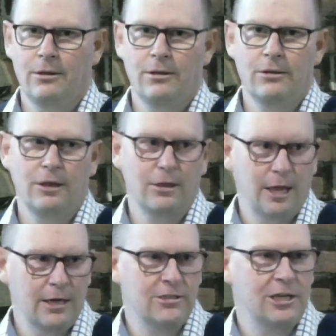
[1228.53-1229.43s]
They're
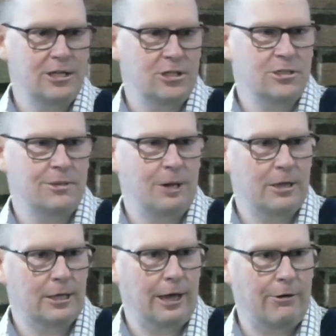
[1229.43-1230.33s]
there to teach us about the
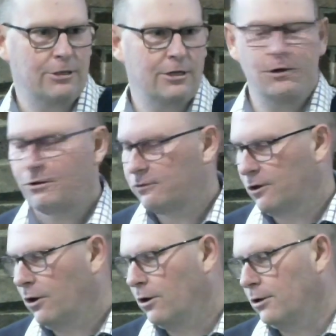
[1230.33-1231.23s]
character of
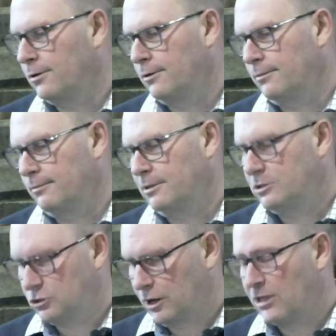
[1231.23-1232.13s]
God,
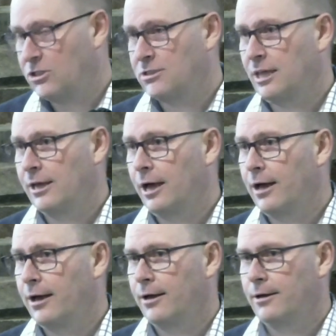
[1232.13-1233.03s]
strange as they
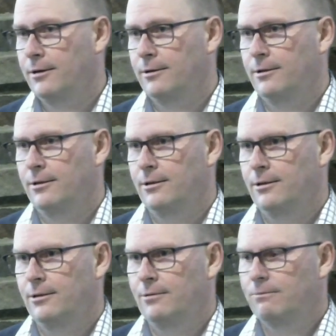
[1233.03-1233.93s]
are.
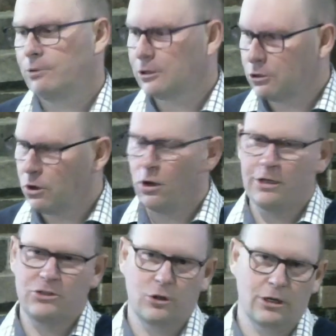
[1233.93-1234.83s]
But God
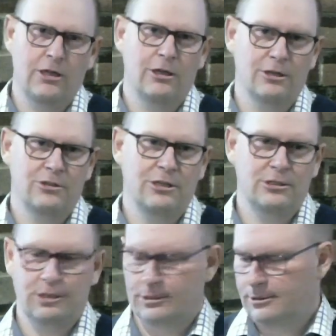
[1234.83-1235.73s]
is not inconsistent.